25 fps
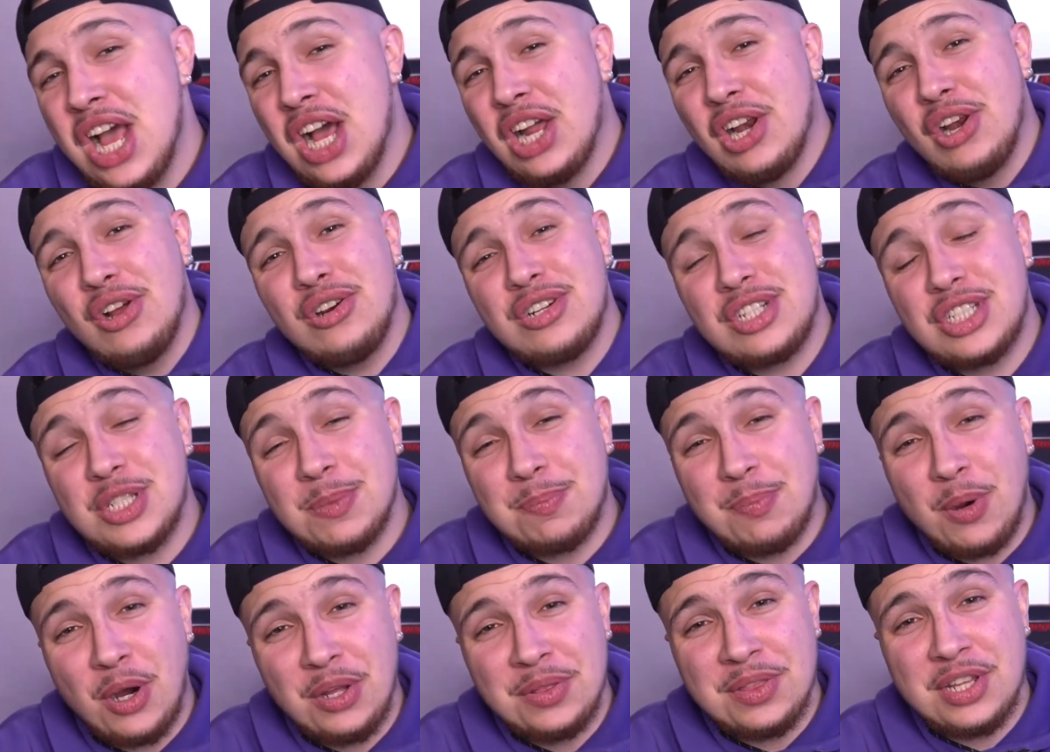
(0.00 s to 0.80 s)
Looked
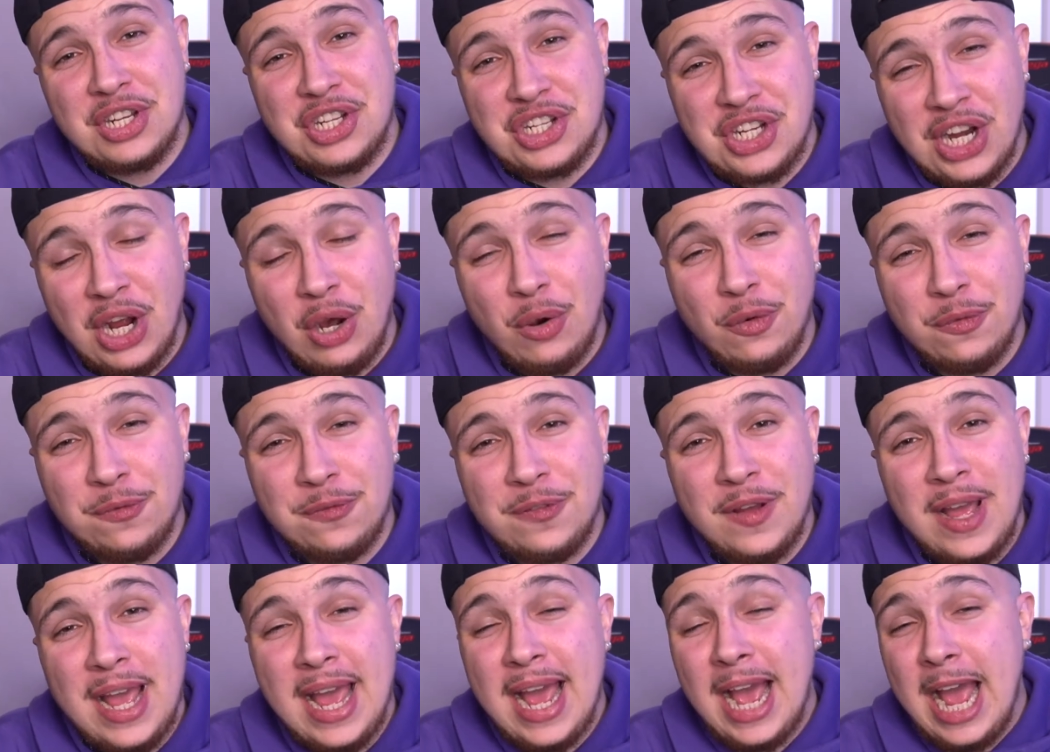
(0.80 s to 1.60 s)
upon the
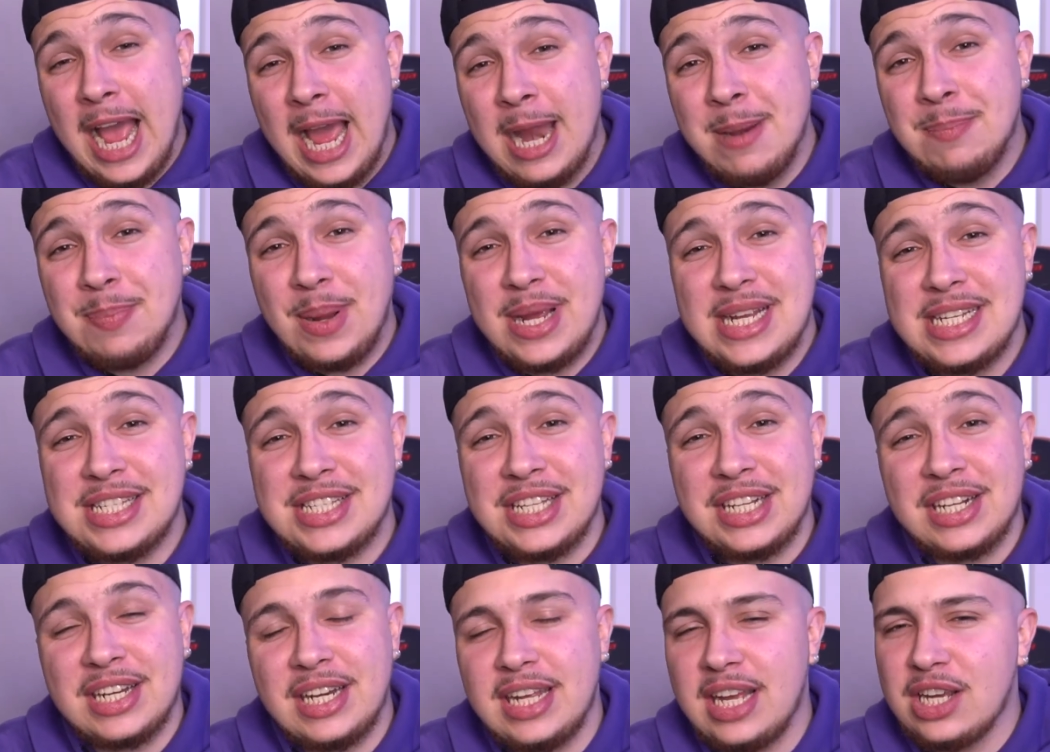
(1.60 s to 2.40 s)
shelf, and
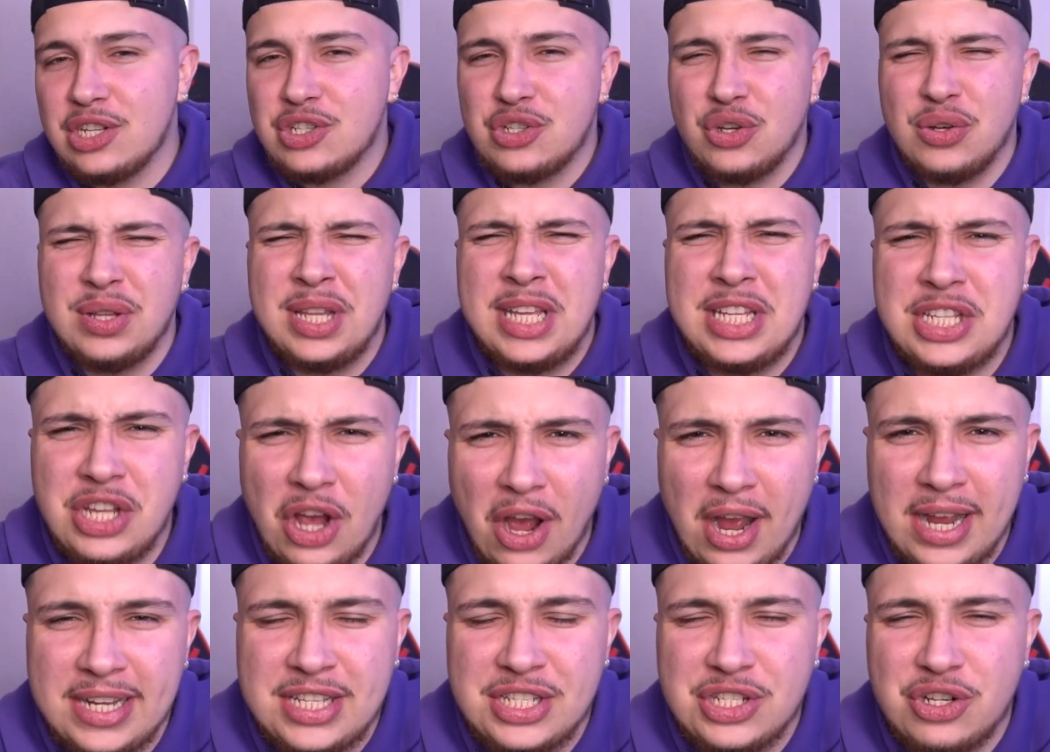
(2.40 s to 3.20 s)
basically, I saw these
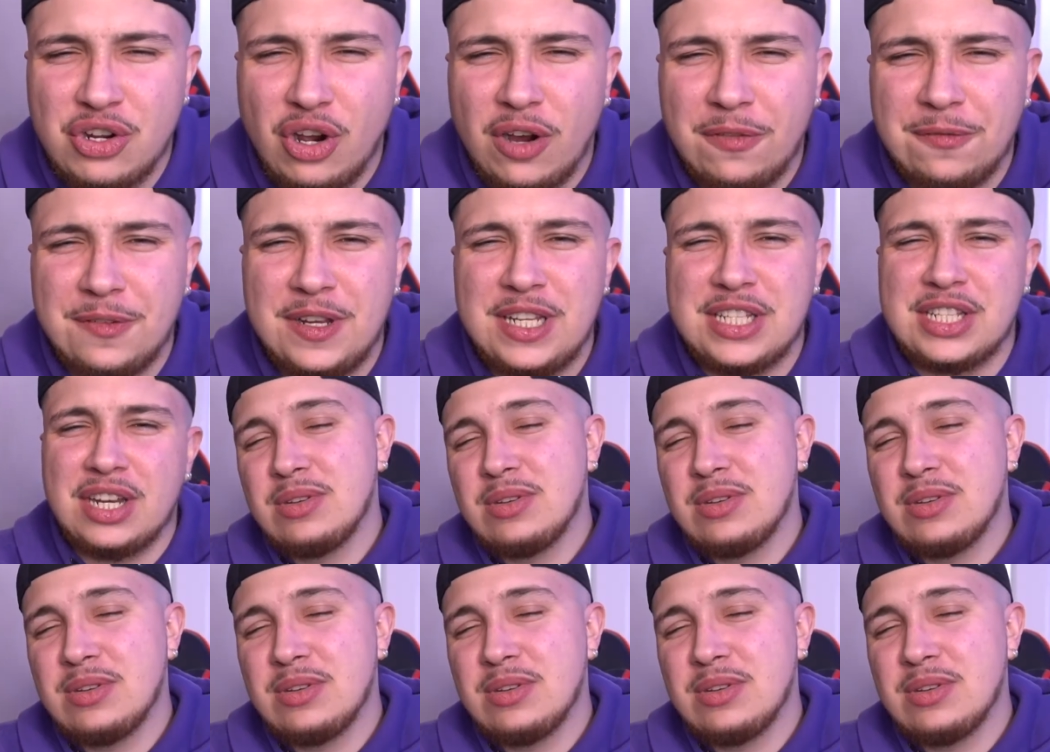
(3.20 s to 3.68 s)
iced coffees.